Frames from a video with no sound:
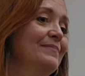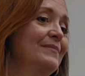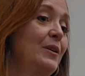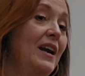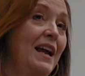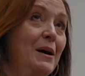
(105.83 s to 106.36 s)

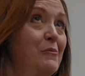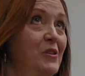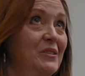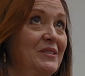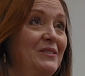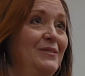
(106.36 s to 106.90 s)
or am
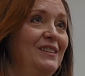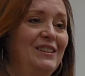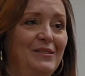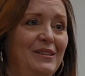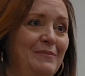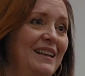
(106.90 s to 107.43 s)
well suited
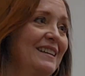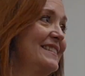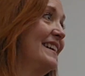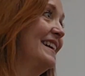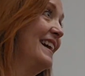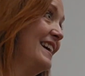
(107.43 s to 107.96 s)
to it, because
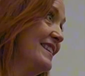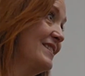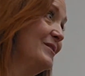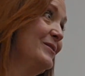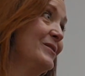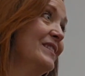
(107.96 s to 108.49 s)
I got out of
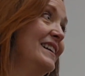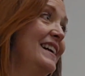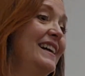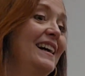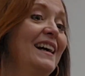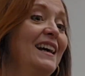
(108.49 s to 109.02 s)
school
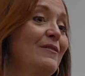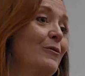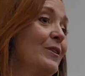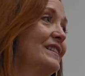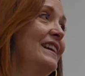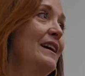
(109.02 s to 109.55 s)
and I
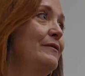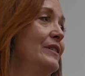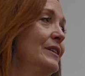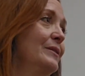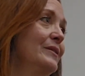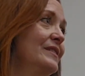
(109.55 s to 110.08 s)
worked in that
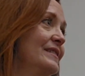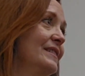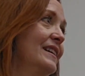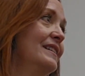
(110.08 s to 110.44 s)
field